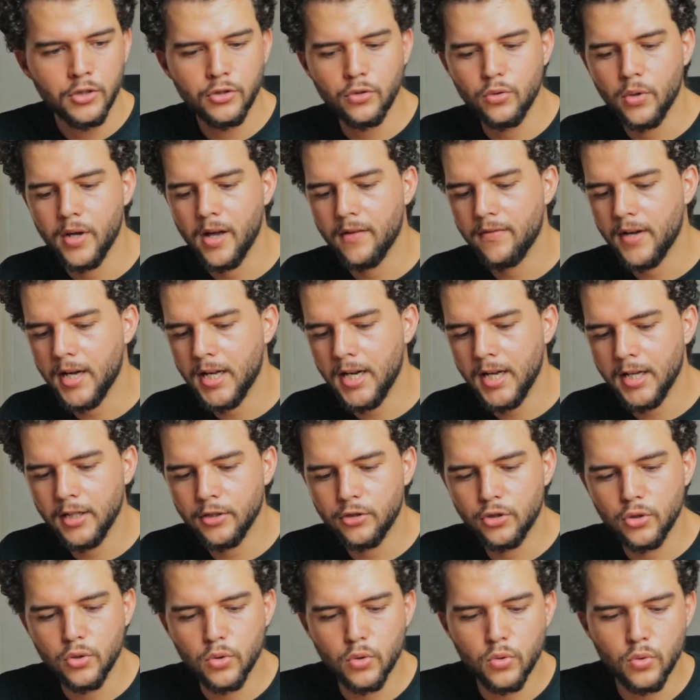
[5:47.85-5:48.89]
to
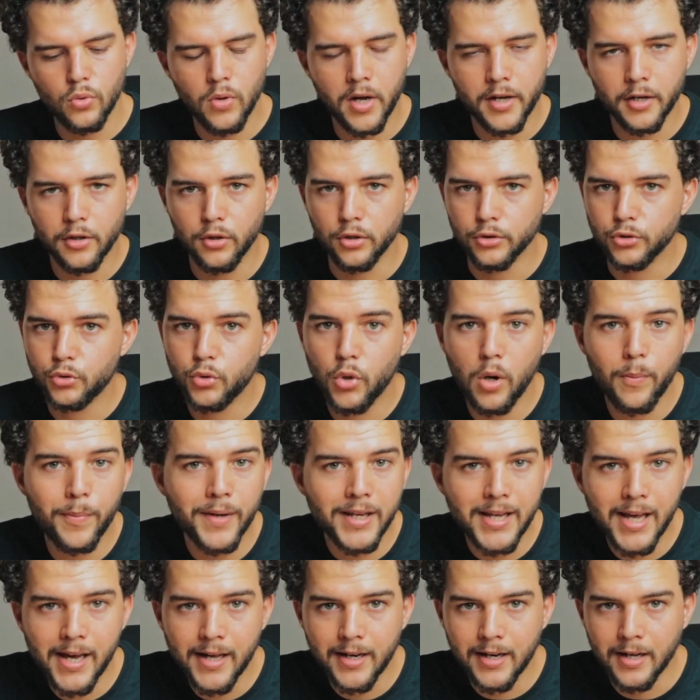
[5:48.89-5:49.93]
Havana, to, I don't know,
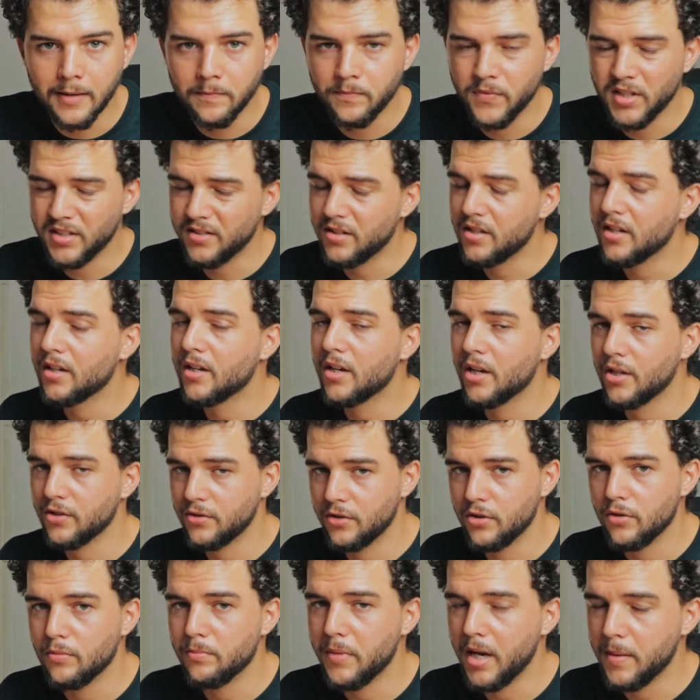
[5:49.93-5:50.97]
Tropicana. It's gonna
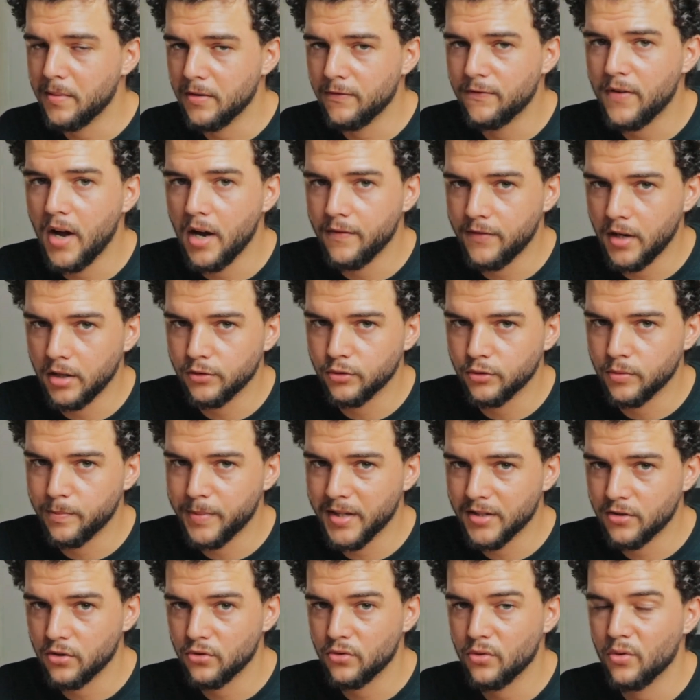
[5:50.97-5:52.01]
cost you maybe 500
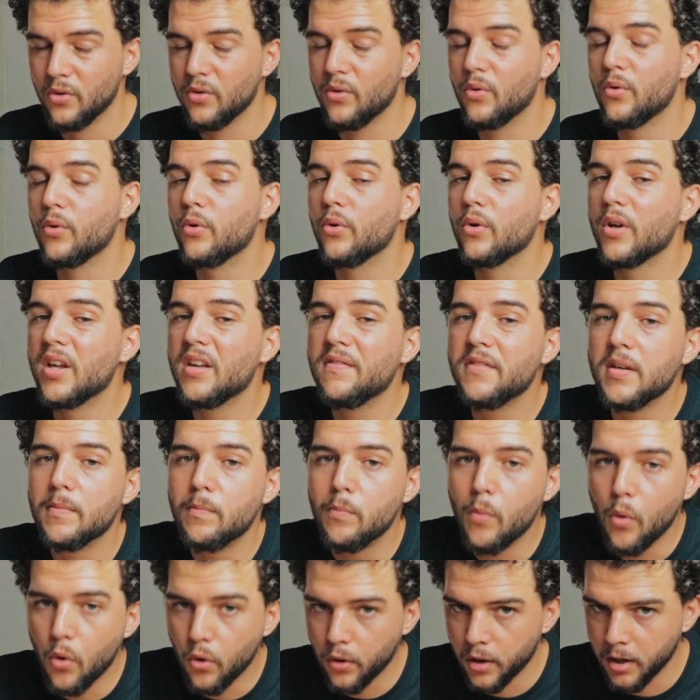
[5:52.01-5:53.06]
pesos or even
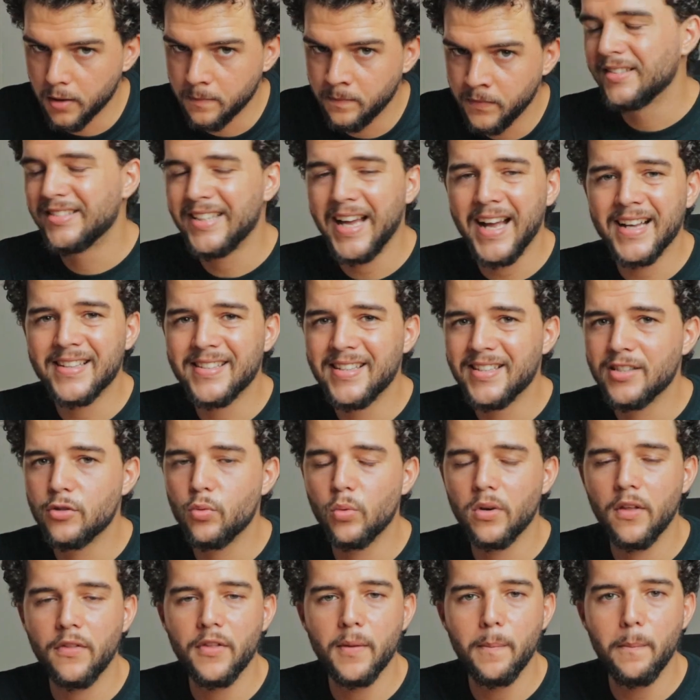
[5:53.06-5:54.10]
more. Taxi is
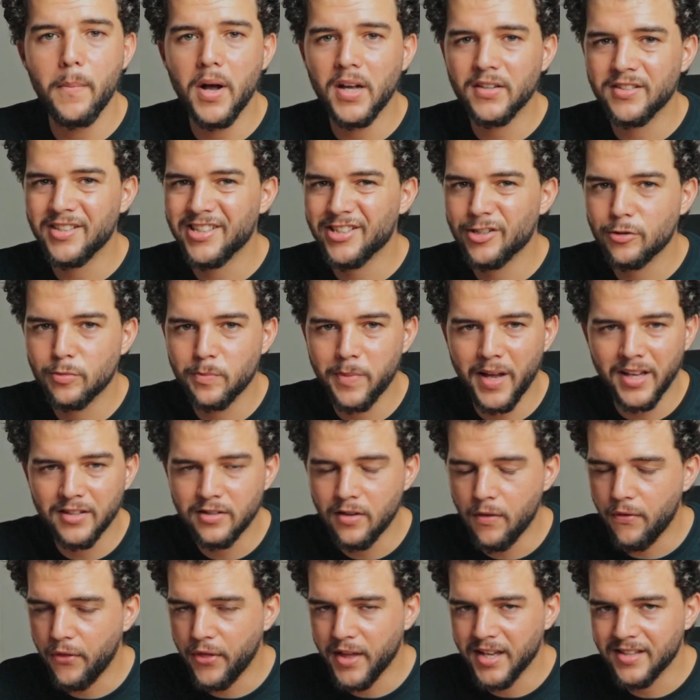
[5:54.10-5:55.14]
one of the most
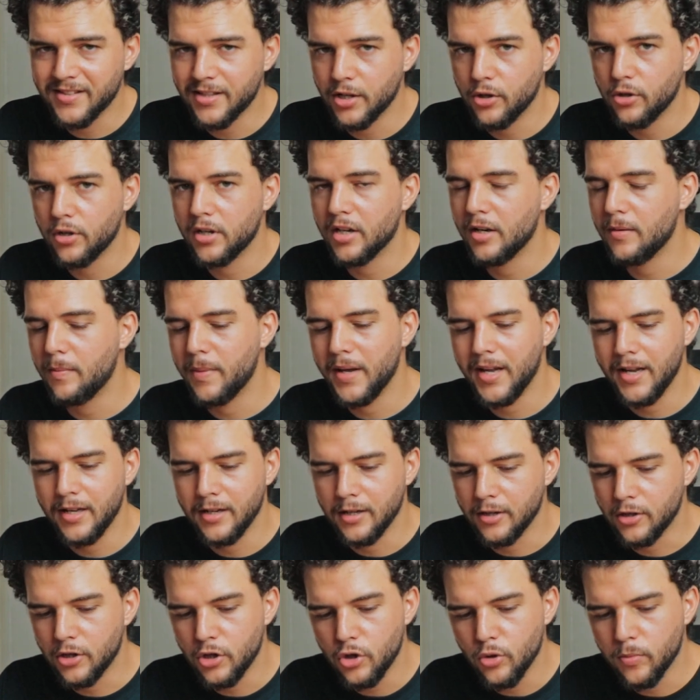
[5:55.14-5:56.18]
expensive things that you're gonna pay
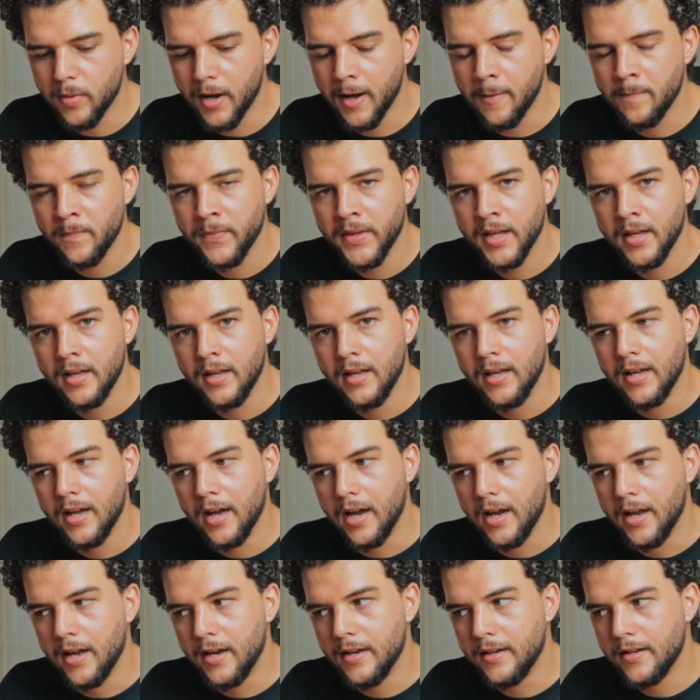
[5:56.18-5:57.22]
in Cuba.
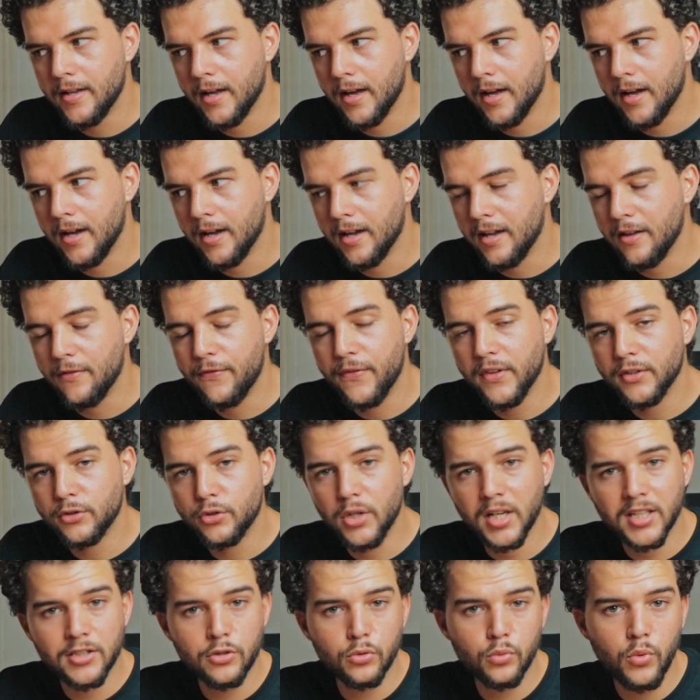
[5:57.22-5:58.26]
And if the
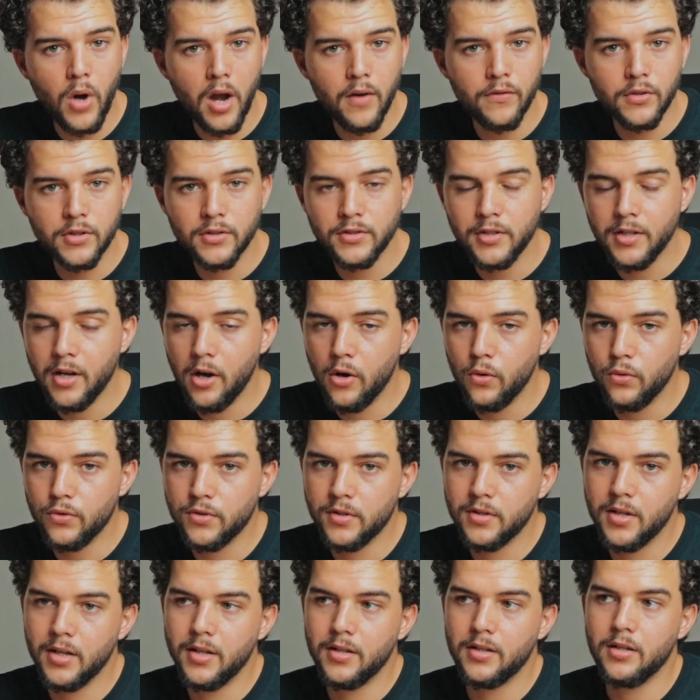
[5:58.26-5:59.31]
taxi drivers
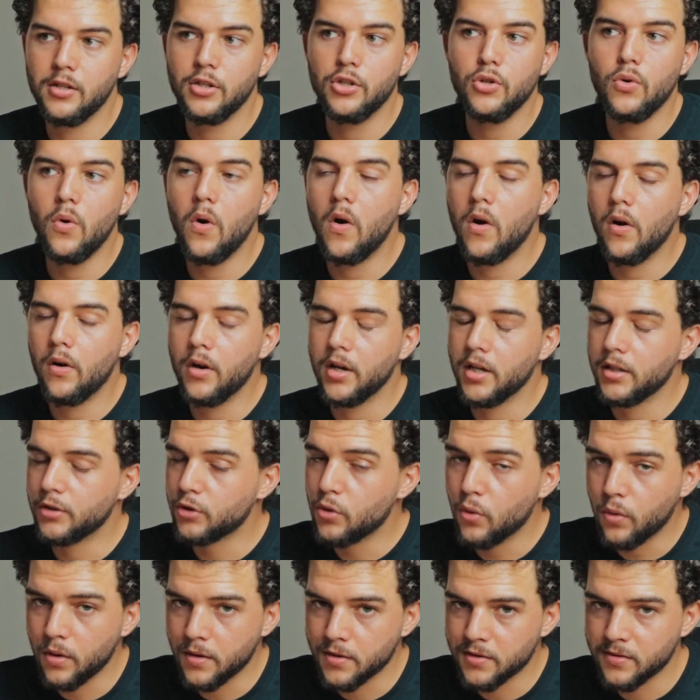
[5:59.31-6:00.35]
knows that you are a
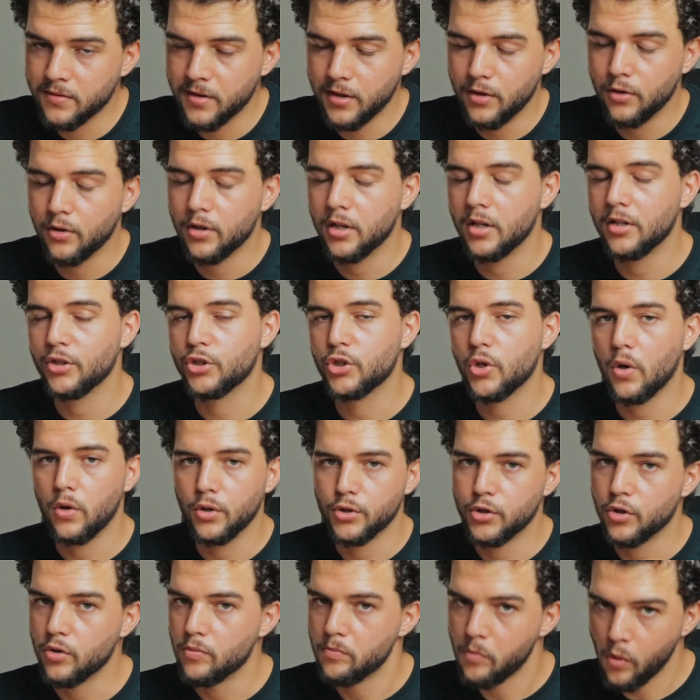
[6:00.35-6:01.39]
tourist, they're gonna
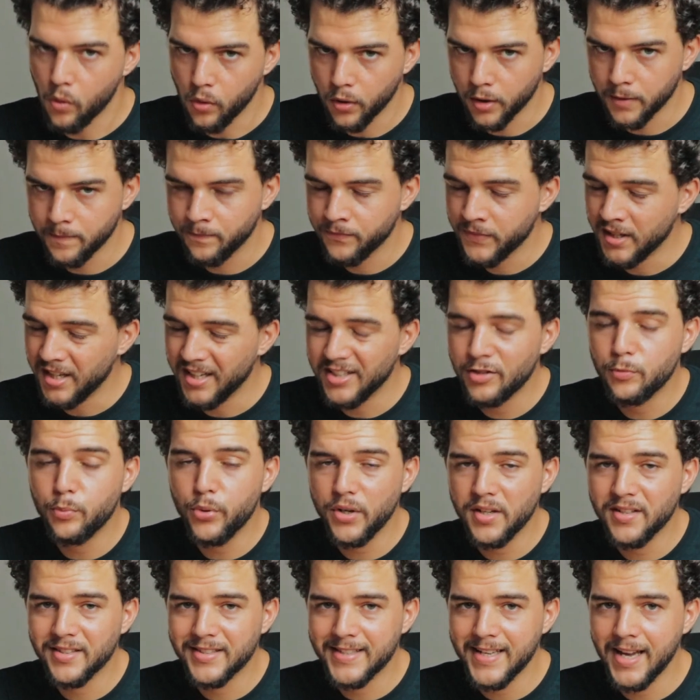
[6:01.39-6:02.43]
charge you more. It's
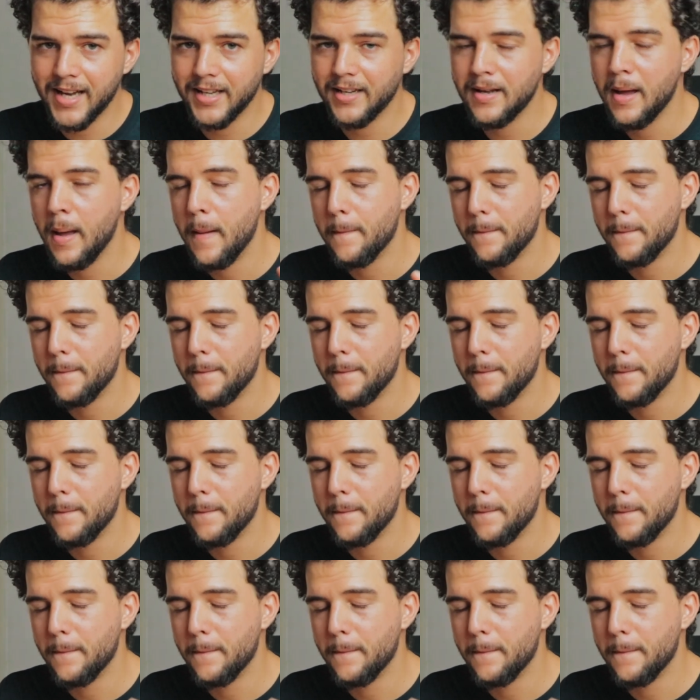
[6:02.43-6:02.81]
pretty sad,